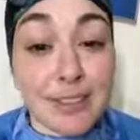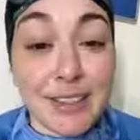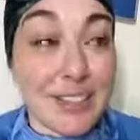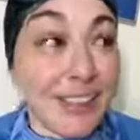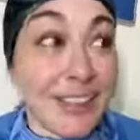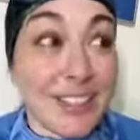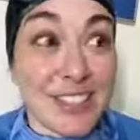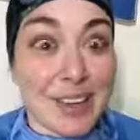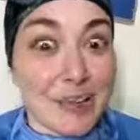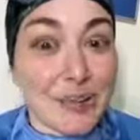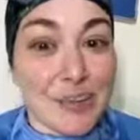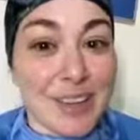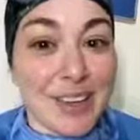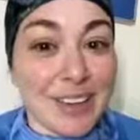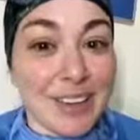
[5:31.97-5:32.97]
they don't
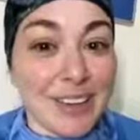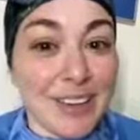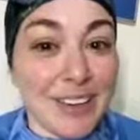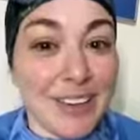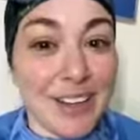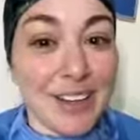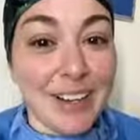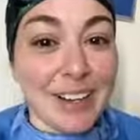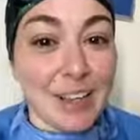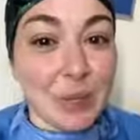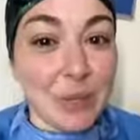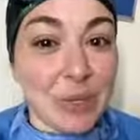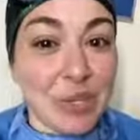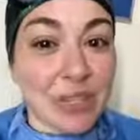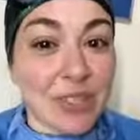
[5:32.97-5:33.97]
matter
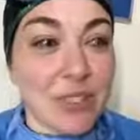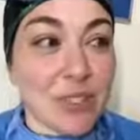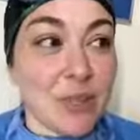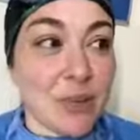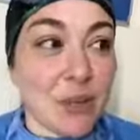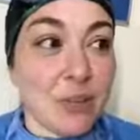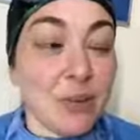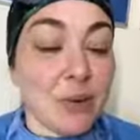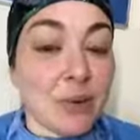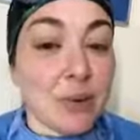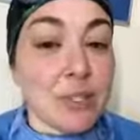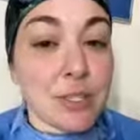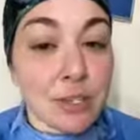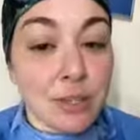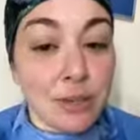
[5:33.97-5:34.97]
because you have no
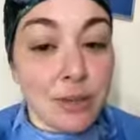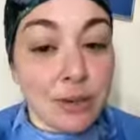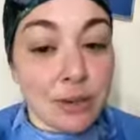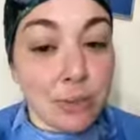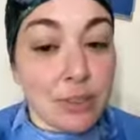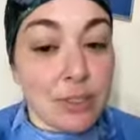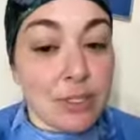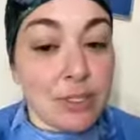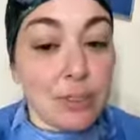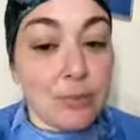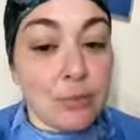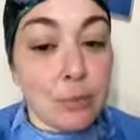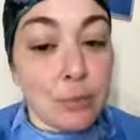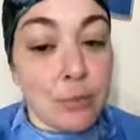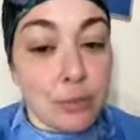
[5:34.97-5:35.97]
oxygen carrying capacity of
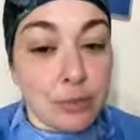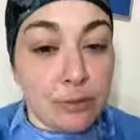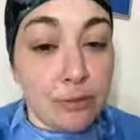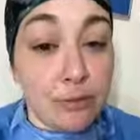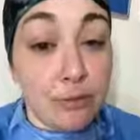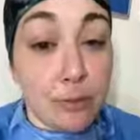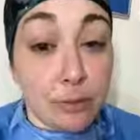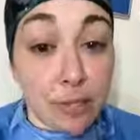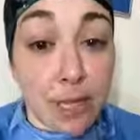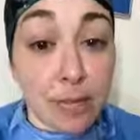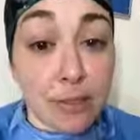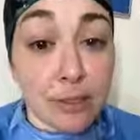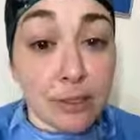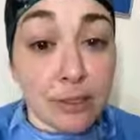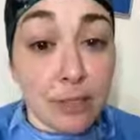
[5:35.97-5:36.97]
your blood,
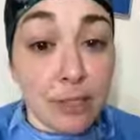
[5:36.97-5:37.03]
okay?